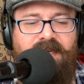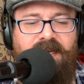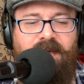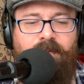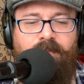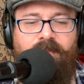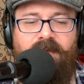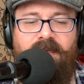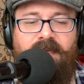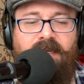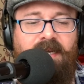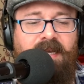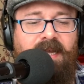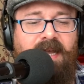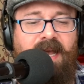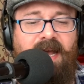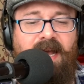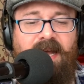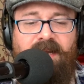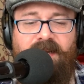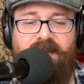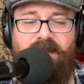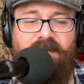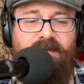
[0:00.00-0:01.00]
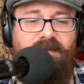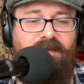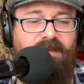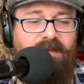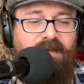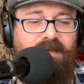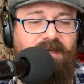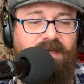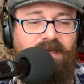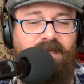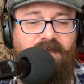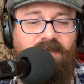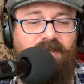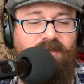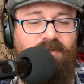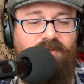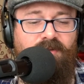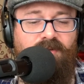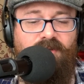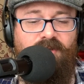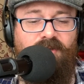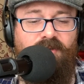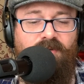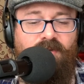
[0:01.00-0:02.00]
happy. And
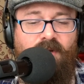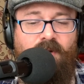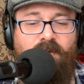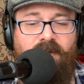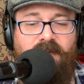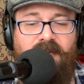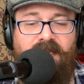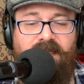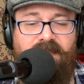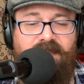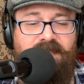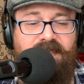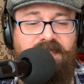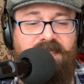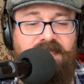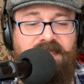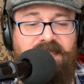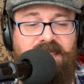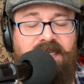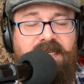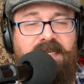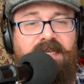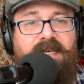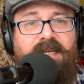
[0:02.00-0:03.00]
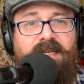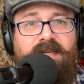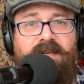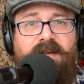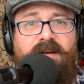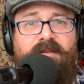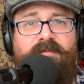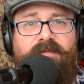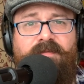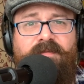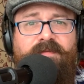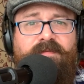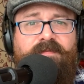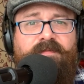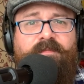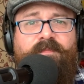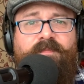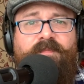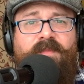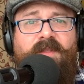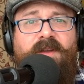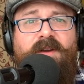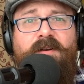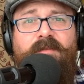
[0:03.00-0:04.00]
you don't get to see enough
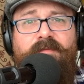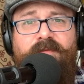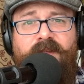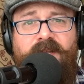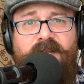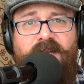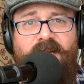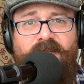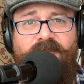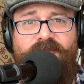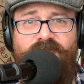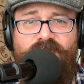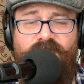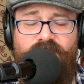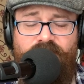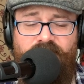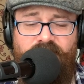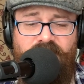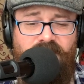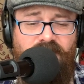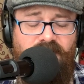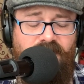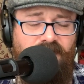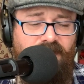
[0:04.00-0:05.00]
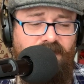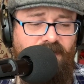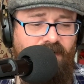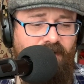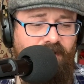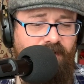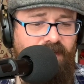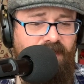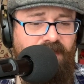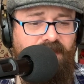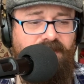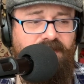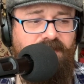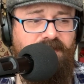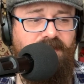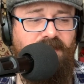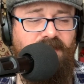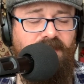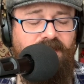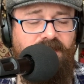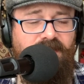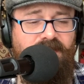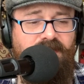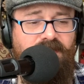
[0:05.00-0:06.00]
of the country.
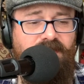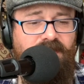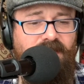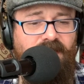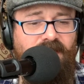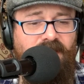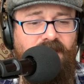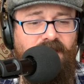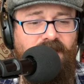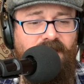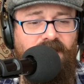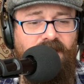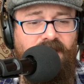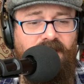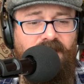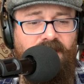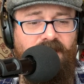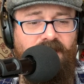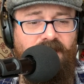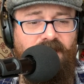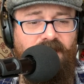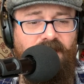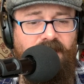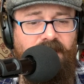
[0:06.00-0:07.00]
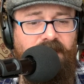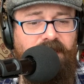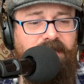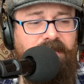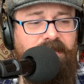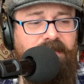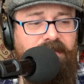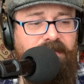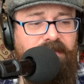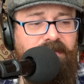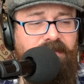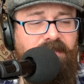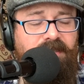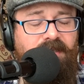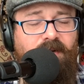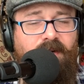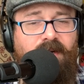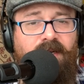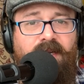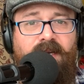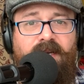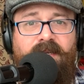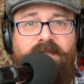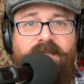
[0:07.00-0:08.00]
It's
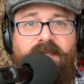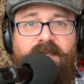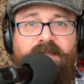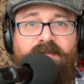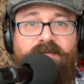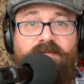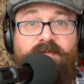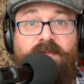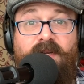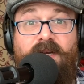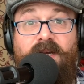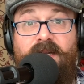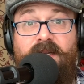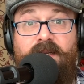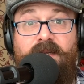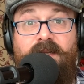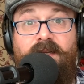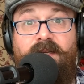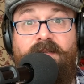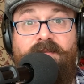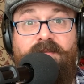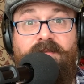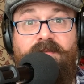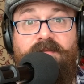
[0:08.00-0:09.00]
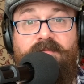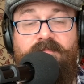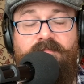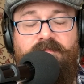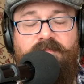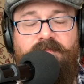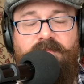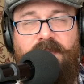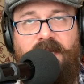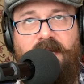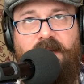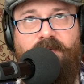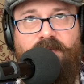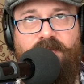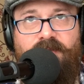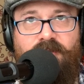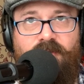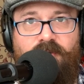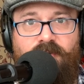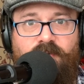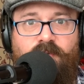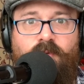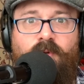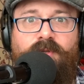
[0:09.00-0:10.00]
I learnt how to
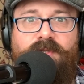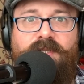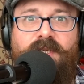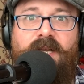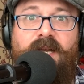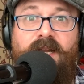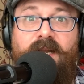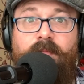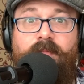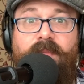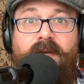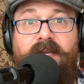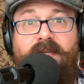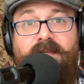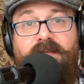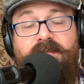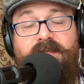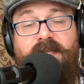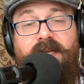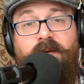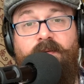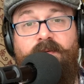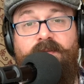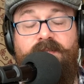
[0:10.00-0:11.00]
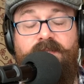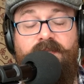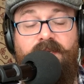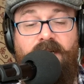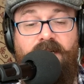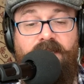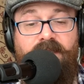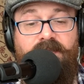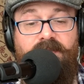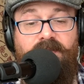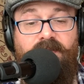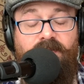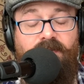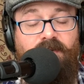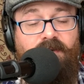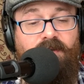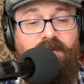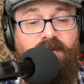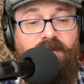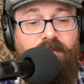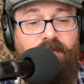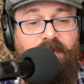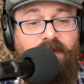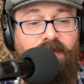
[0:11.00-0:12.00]
use watercolor paints. That was nice
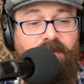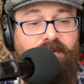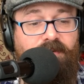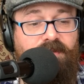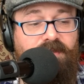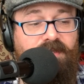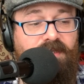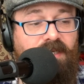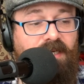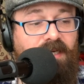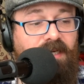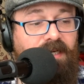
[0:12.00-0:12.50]
on the boat.